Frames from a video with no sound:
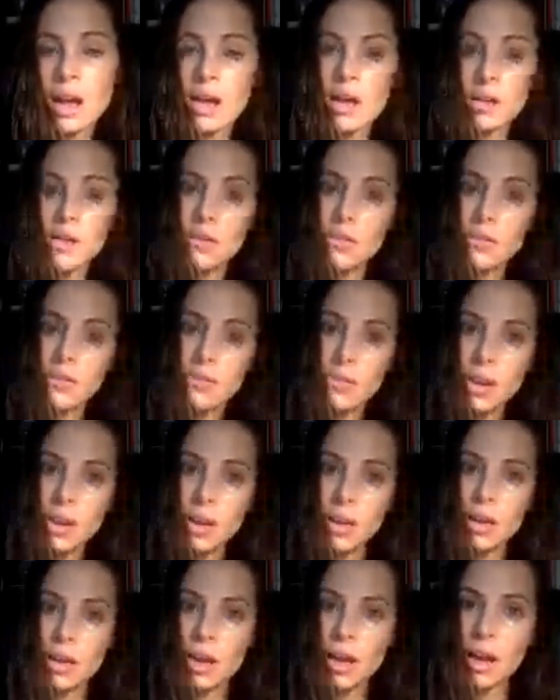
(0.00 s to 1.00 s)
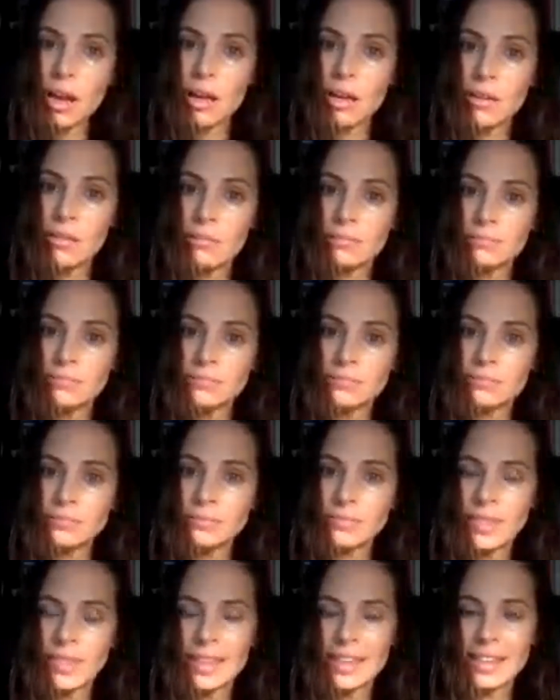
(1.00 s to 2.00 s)
of the
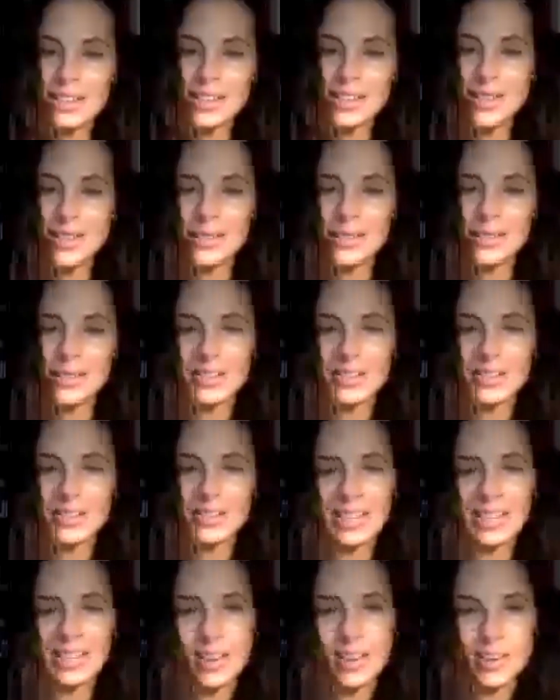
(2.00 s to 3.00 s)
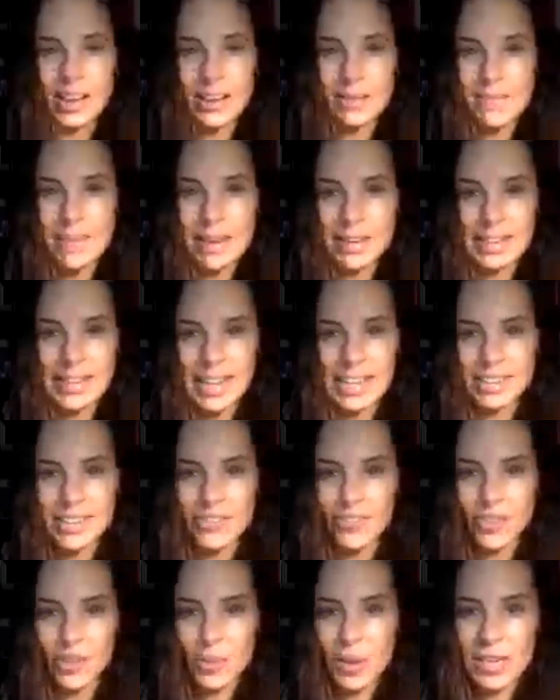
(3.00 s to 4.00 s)
Kundalini yoga
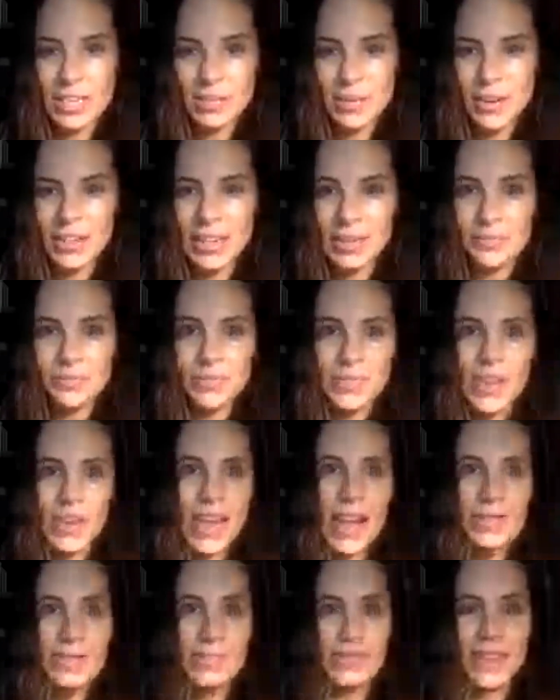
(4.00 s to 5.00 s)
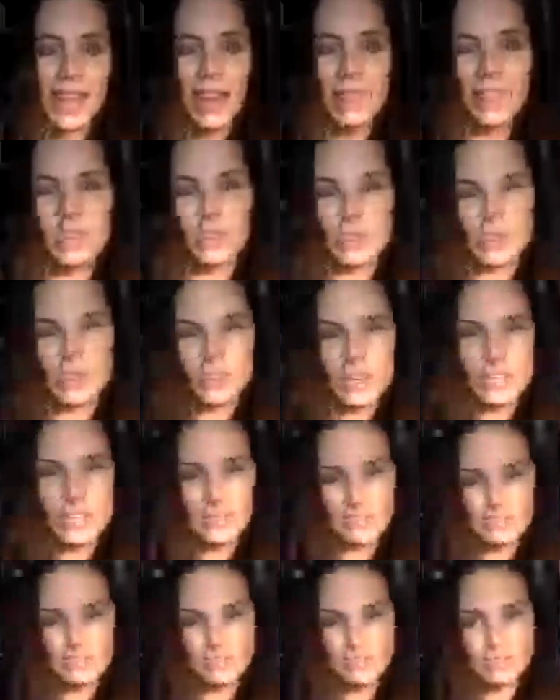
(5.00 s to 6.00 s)
meditation for prosperity. Okay, everyone
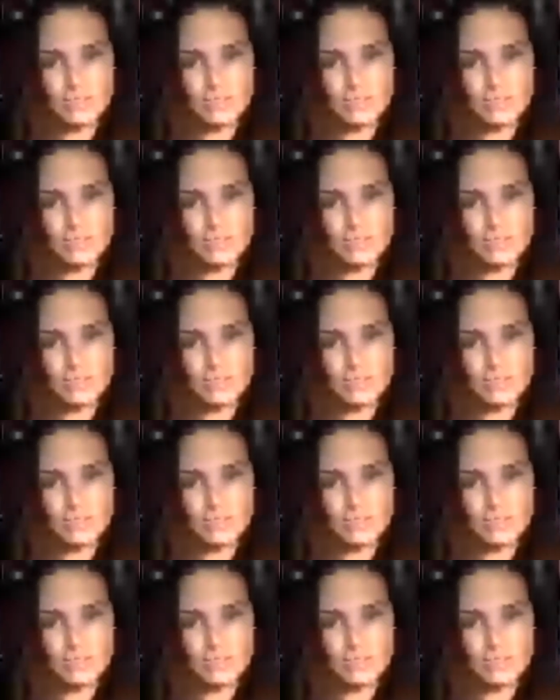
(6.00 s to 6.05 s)
ready?